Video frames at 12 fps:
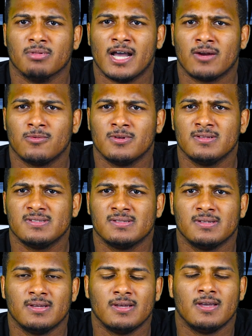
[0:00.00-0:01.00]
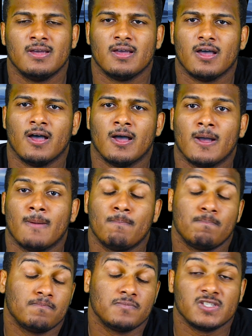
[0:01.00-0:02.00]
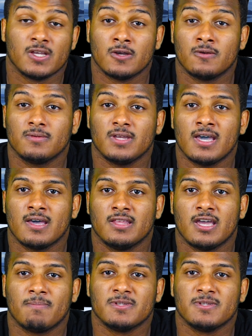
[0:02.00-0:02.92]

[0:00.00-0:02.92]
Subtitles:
the black ones. So yeah, and the